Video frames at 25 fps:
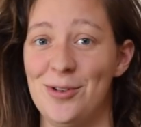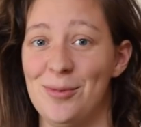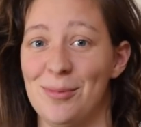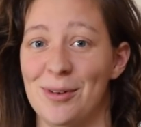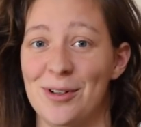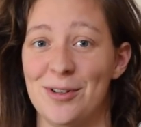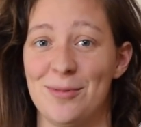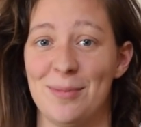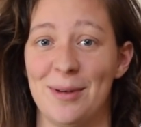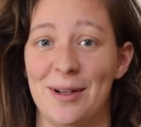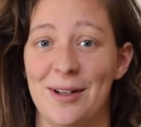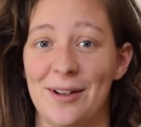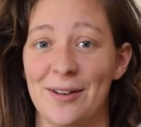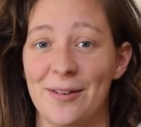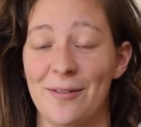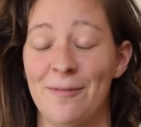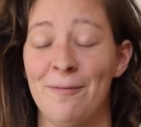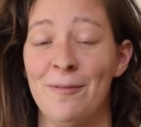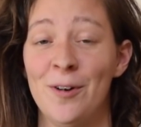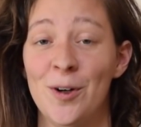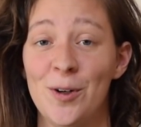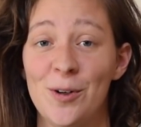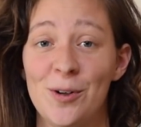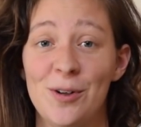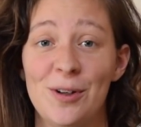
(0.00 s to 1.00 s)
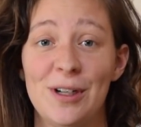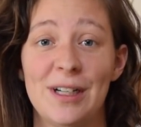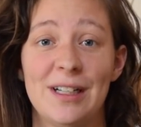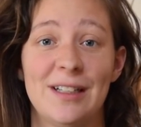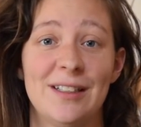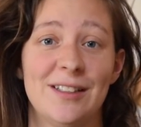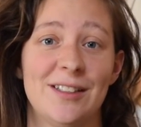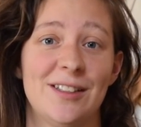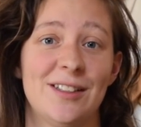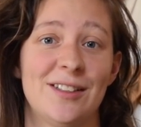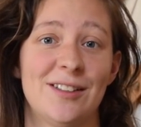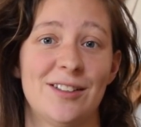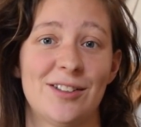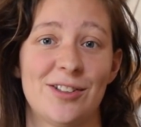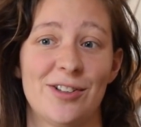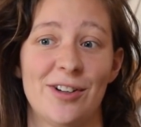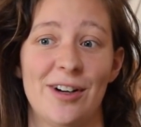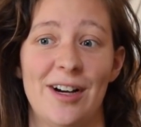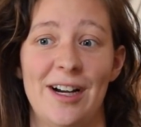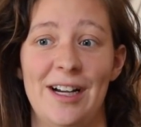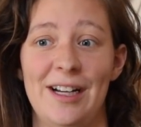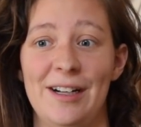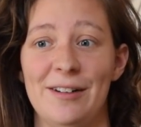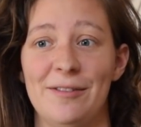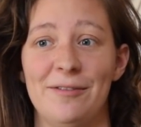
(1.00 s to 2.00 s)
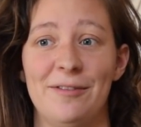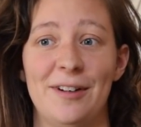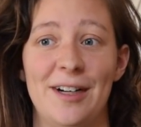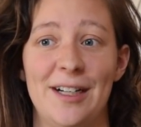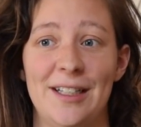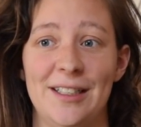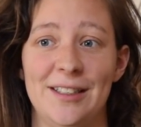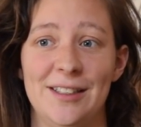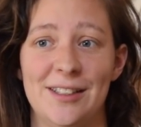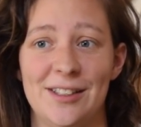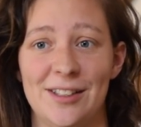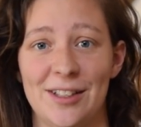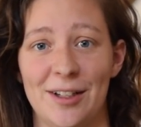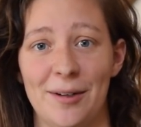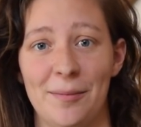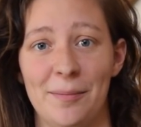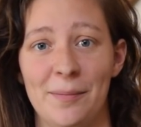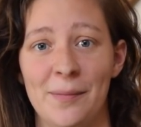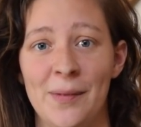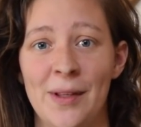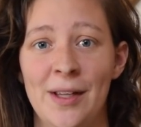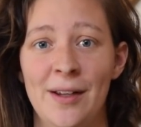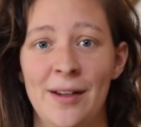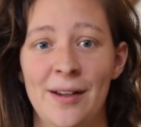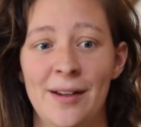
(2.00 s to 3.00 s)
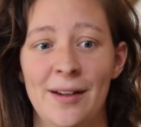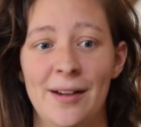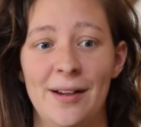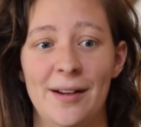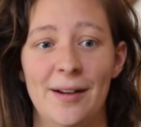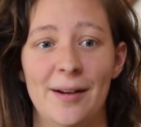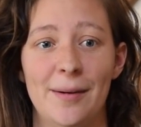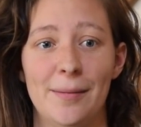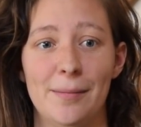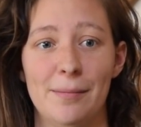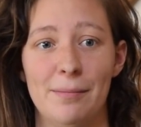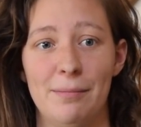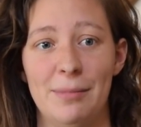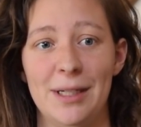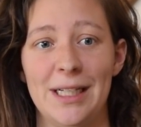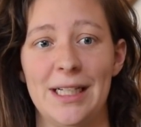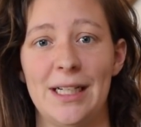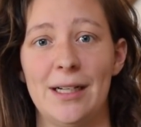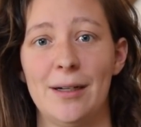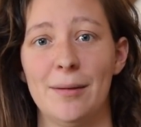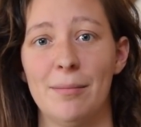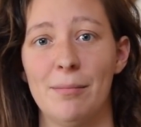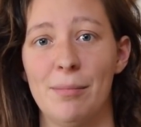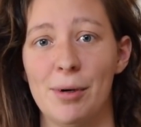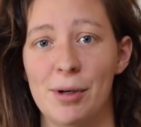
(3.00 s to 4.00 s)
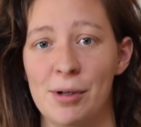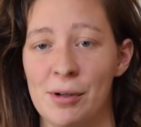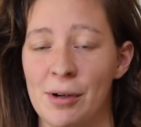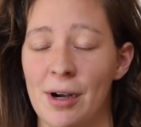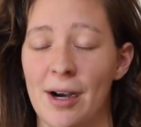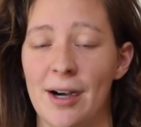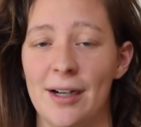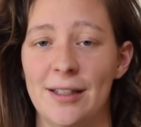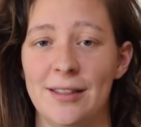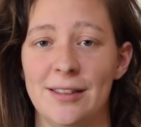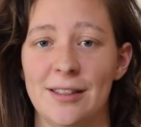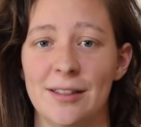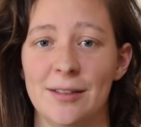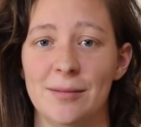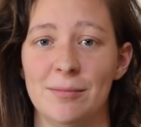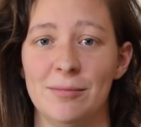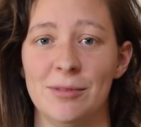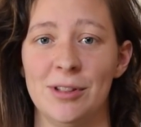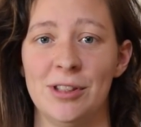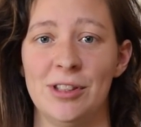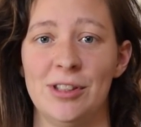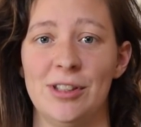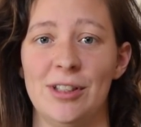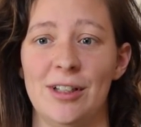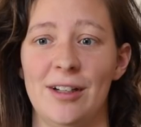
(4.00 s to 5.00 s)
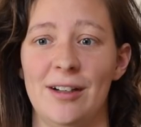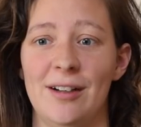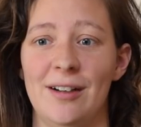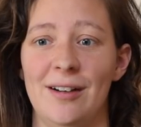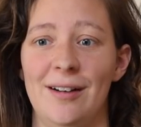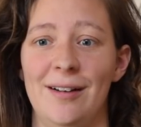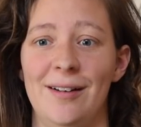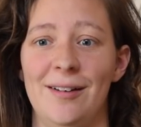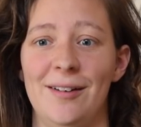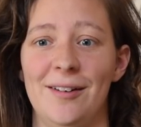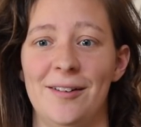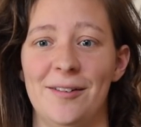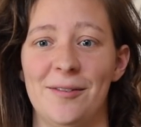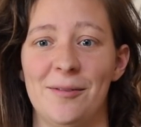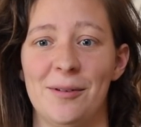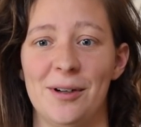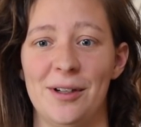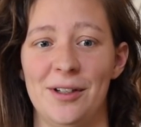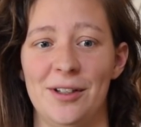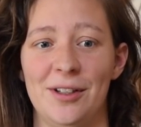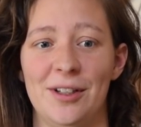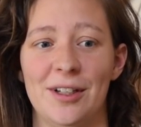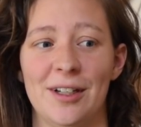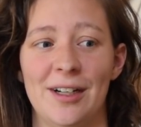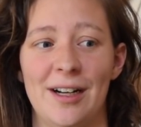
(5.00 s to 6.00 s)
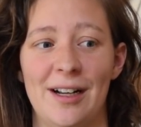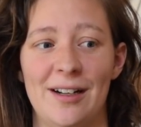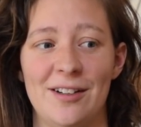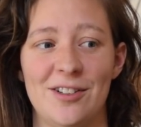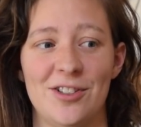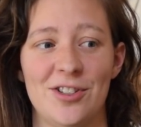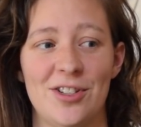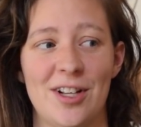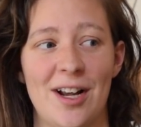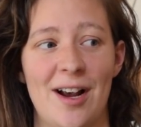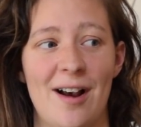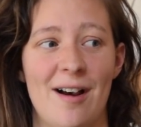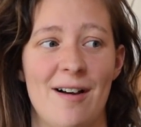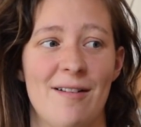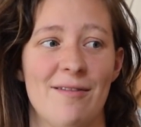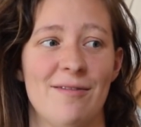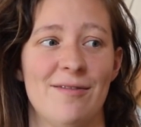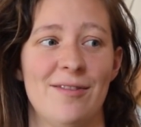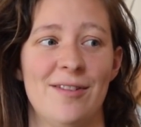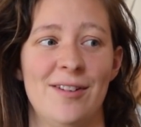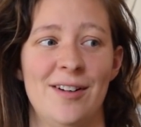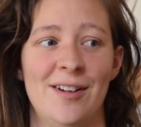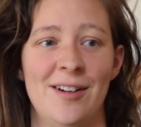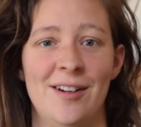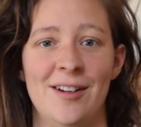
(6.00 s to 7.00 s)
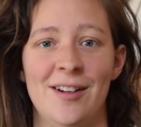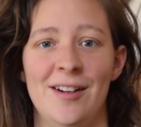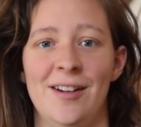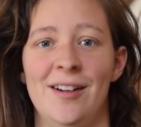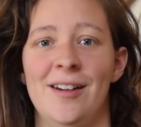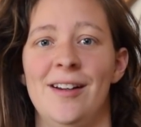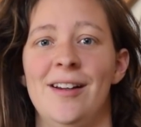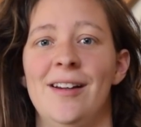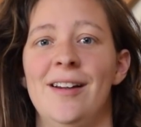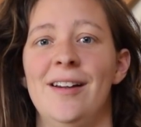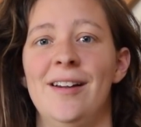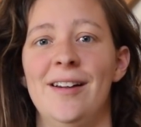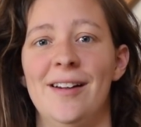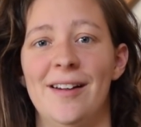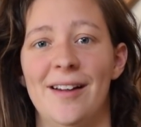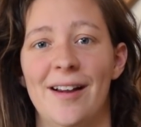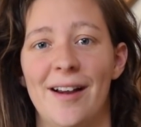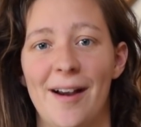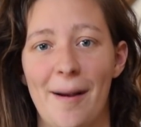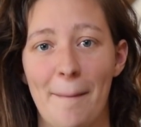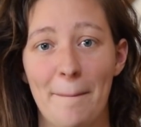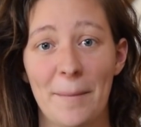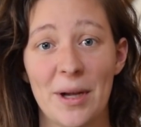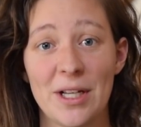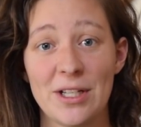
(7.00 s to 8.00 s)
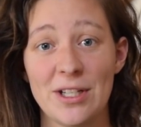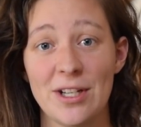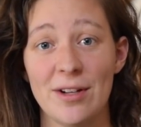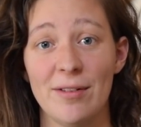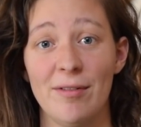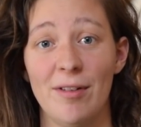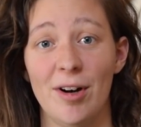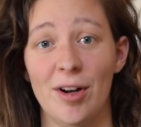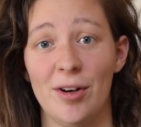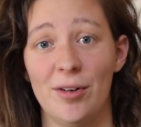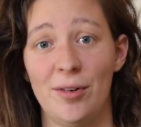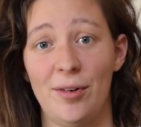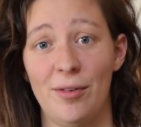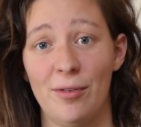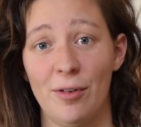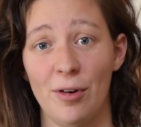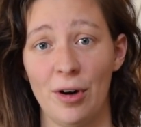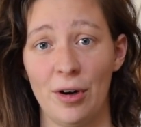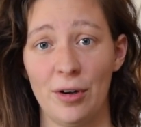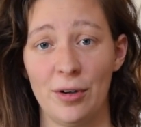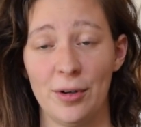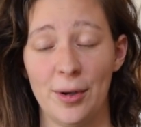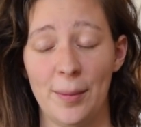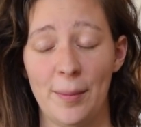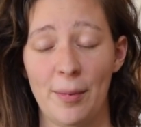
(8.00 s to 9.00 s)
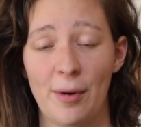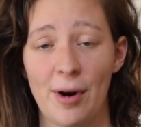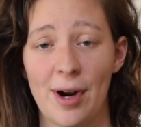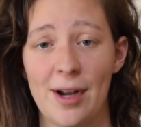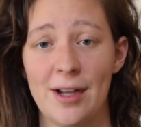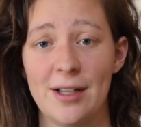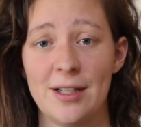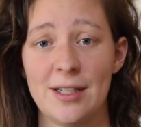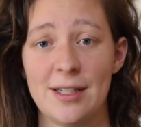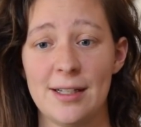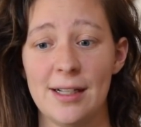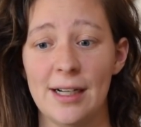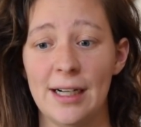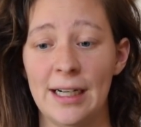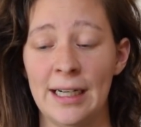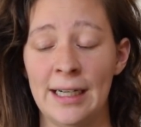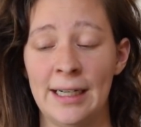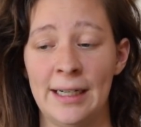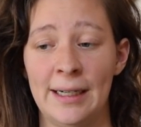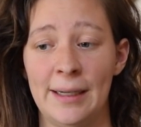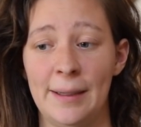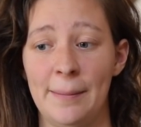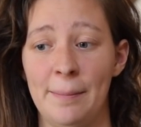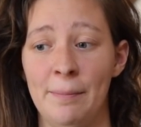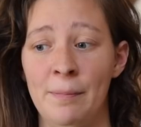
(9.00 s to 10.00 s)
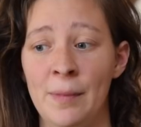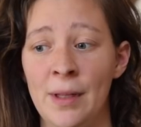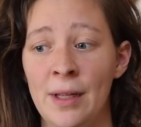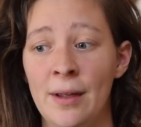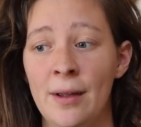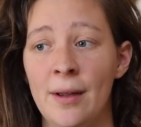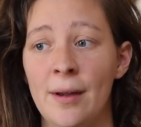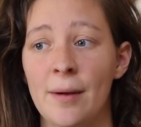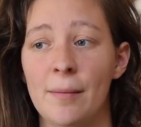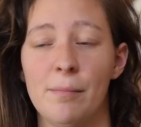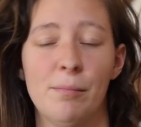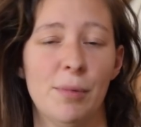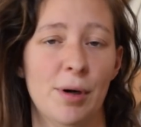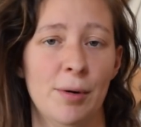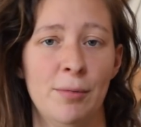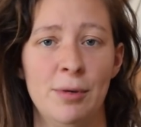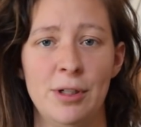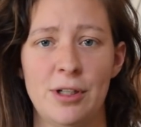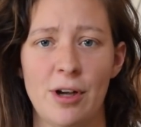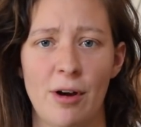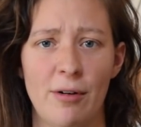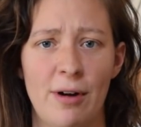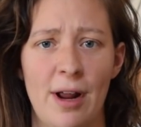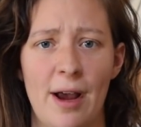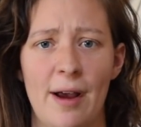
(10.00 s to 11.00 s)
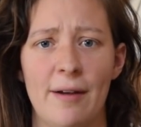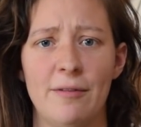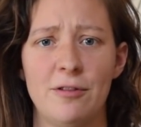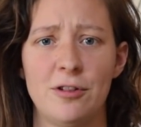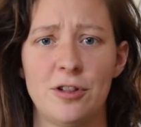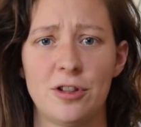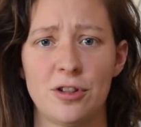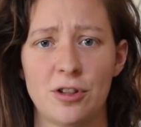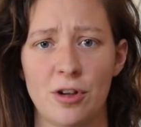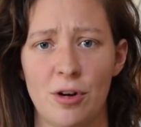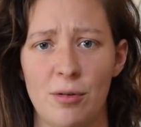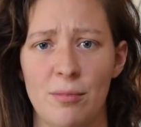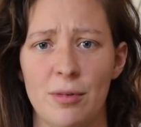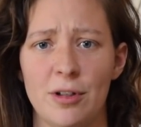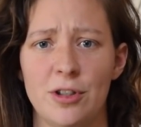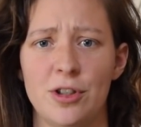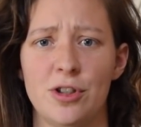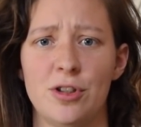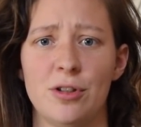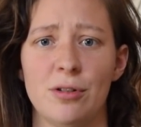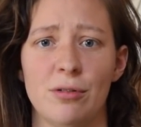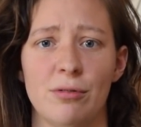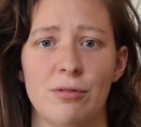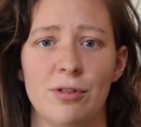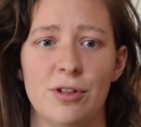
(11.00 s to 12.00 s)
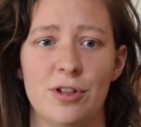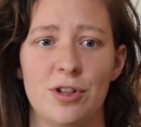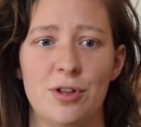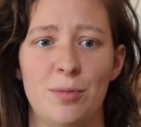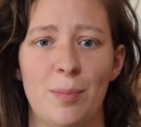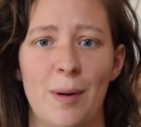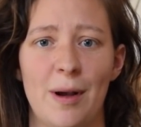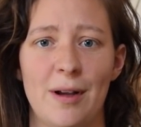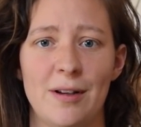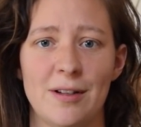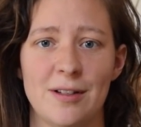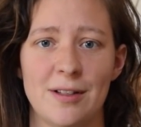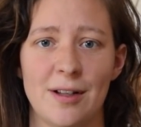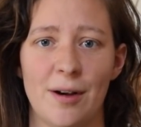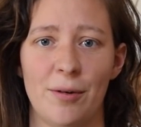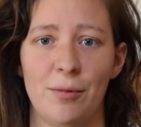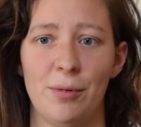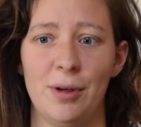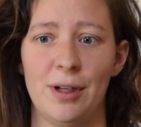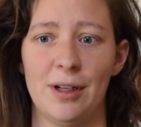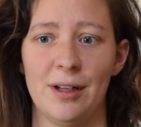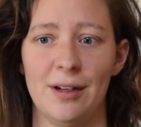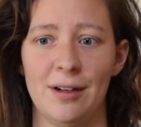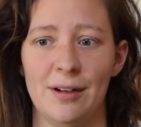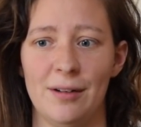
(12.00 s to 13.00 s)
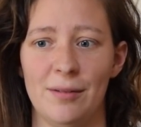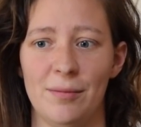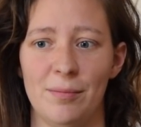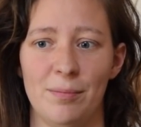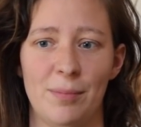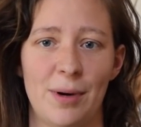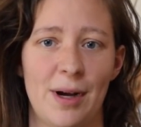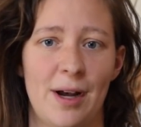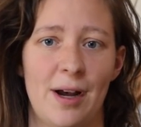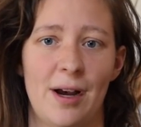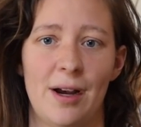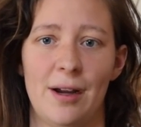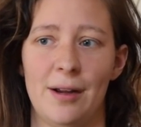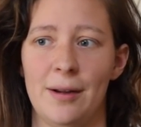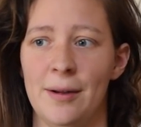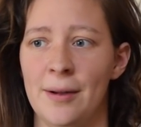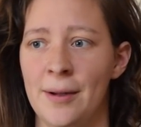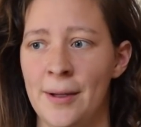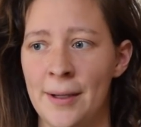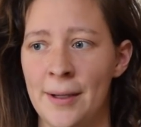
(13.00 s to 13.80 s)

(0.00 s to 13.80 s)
much money on food, is try to find some big bulk items where you can just have a massive load for a good price. But we don't have so much storage space that we can buy